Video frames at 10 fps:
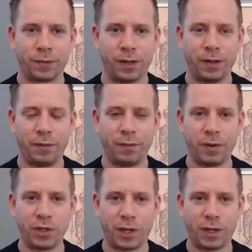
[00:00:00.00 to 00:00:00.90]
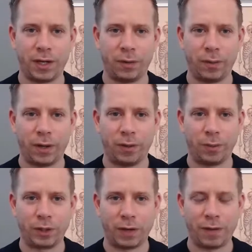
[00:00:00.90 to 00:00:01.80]
And then very gently,
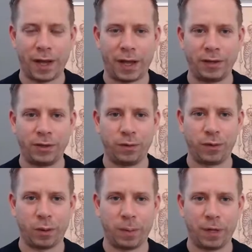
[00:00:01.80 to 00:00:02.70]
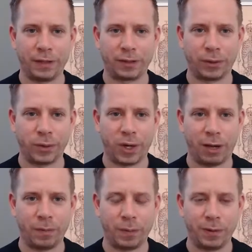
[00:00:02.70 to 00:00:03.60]
whichever hand you've got placed on your
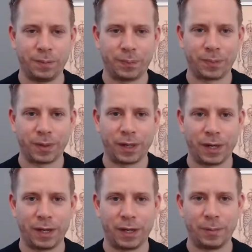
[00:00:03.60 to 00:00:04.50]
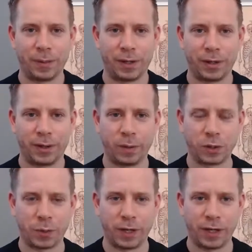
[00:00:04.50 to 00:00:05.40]
abdomen, I don't know
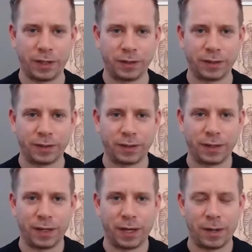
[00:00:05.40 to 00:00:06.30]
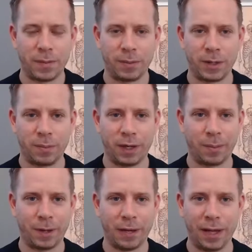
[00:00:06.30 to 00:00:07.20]
which one it is, I'm going to
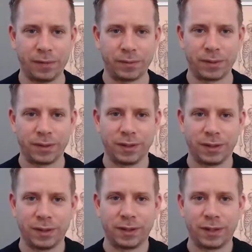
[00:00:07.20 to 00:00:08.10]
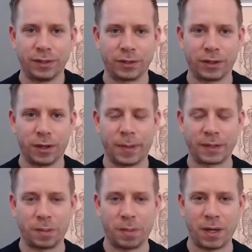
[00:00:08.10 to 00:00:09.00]
pick my left, then just go
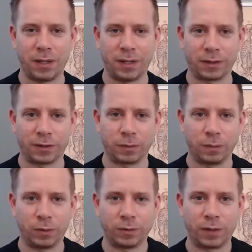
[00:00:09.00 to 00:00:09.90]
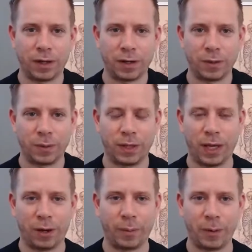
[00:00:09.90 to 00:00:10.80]
back to making a small circle with the
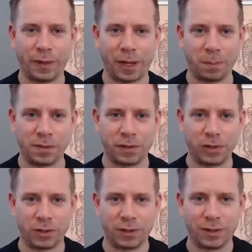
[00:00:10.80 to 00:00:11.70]
elbow in that position.